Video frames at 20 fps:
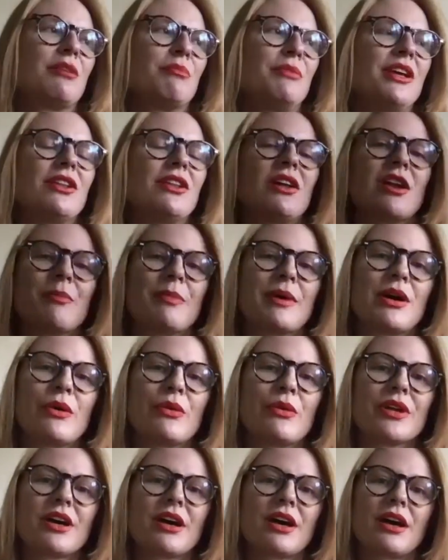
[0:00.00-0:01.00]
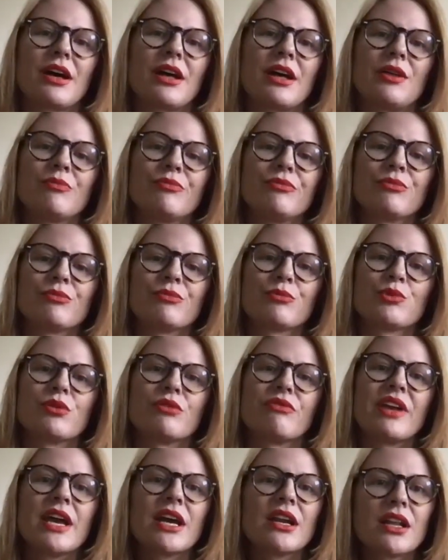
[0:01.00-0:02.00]
me a lot about
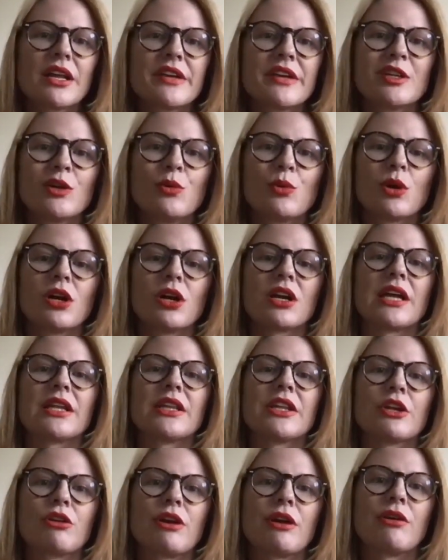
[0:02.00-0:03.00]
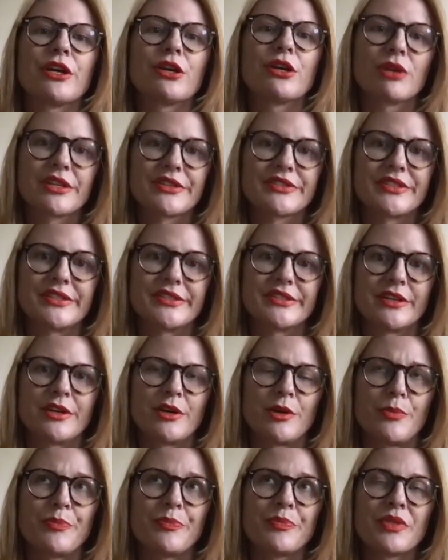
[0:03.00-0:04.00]
sort of analyzing work and literary
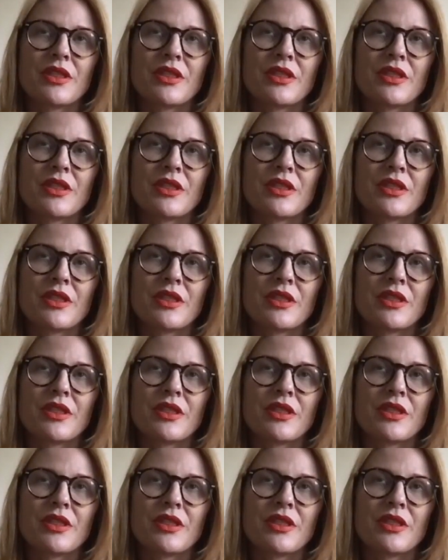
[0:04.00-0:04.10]
criticism.